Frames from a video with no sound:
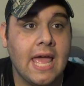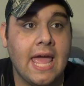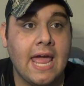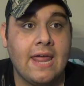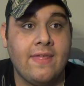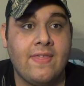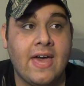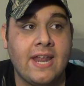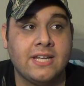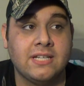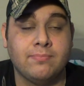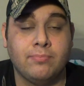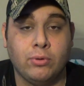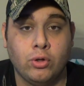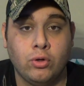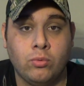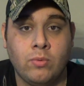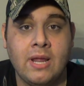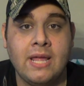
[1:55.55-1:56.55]
and that is
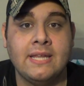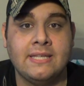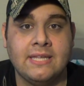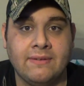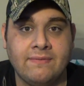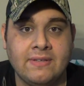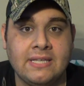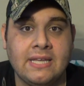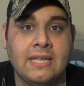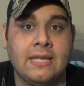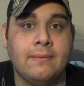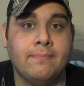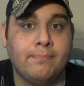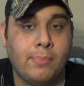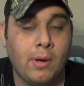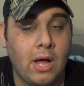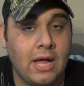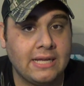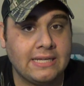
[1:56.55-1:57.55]
Blu-ray, DVD,
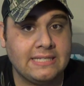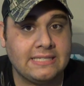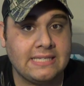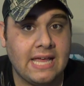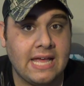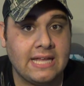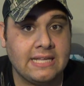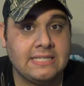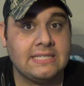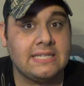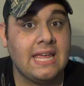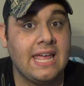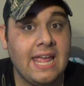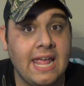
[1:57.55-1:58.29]
box sets,